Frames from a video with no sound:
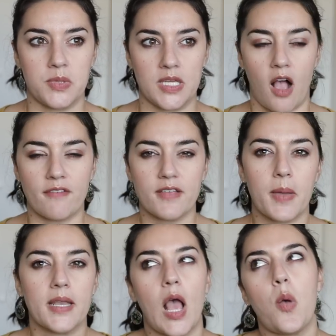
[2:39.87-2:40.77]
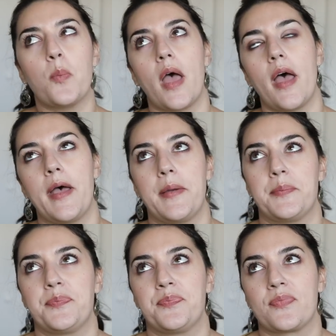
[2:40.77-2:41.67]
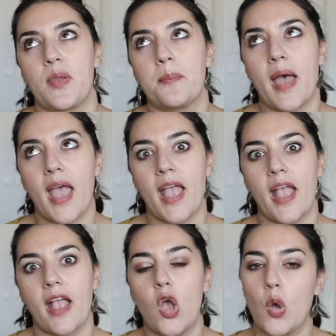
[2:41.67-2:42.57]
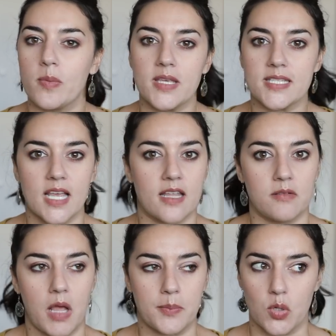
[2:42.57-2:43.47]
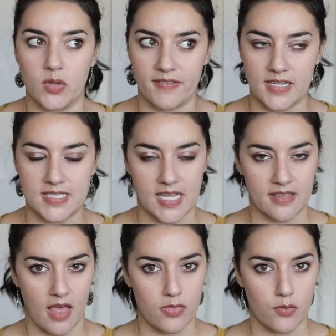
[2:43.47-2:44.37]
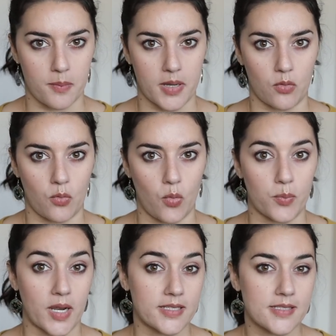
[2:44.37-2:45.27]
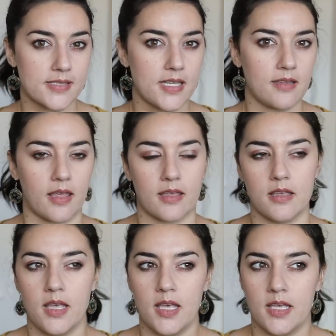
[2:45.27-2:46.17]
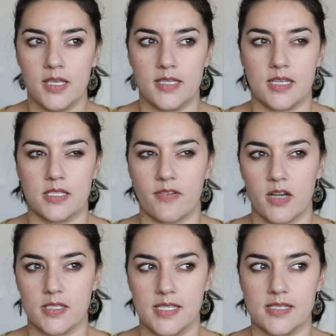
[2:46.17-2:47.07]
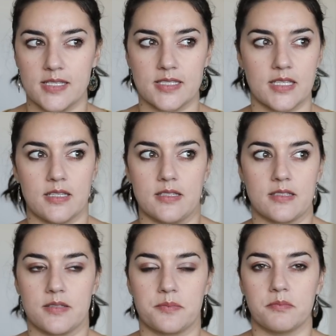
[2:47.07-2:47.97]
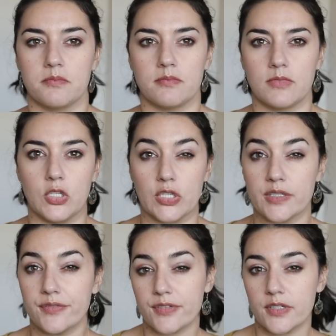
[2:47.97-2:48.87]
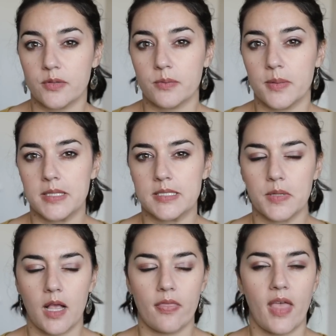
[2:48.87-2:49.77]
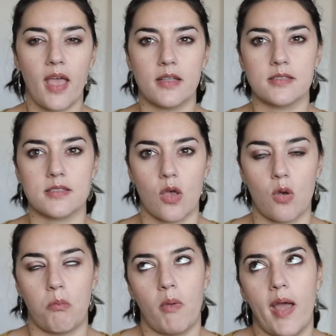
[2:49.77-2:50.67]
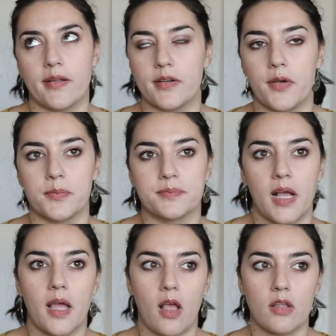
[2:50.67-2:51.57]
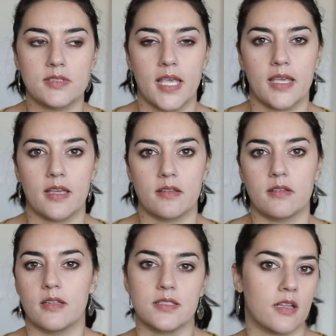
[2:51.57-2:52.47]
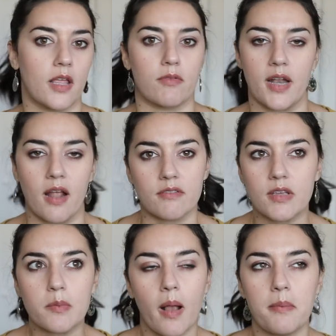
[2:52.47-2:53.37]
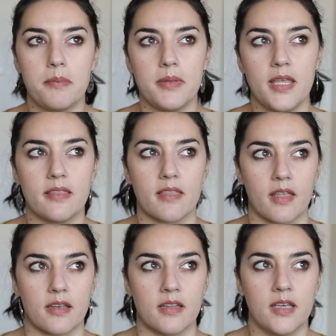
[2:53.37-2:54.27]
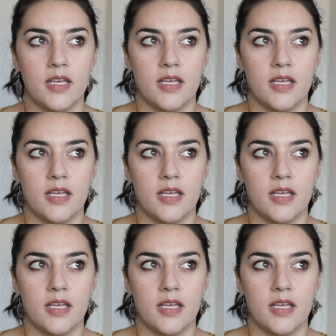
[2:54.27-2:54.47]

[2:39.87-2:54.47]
be off it by now, but um my OB said, I'm totally fine to take that throughout my whole pregnancy. Like he said, as far as he sees it, it's good for women to be on that. So I don't know. I, I'll take it until I run out of it probably and then